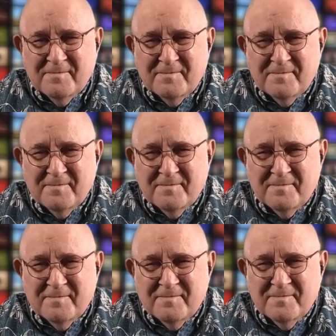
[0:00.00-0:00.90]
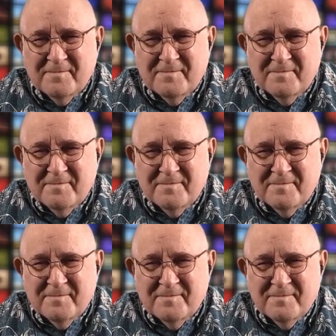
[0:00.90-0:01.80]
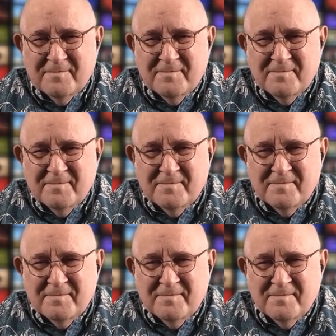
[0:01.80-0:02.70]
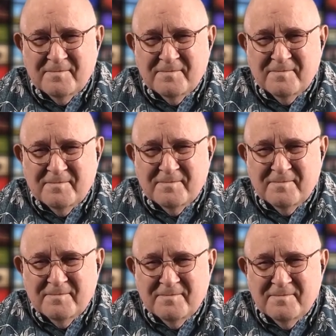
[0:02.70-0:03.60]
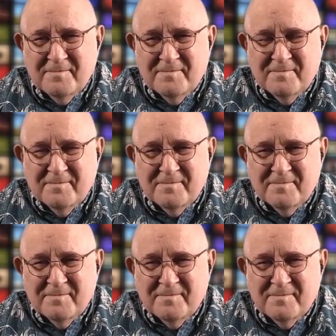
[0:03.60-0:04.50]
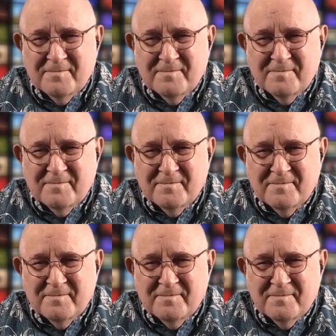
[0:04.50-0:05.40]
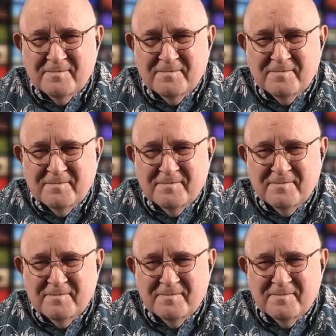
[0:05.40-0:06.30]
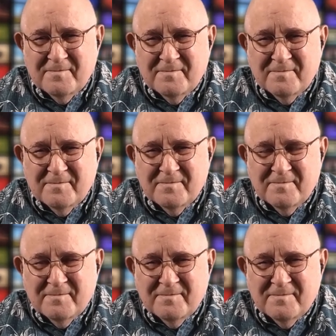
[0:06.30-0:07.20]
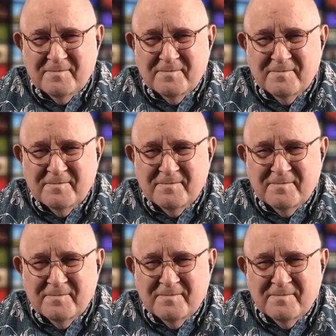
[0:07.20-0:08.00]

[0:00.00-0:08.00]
This person isn't speaking.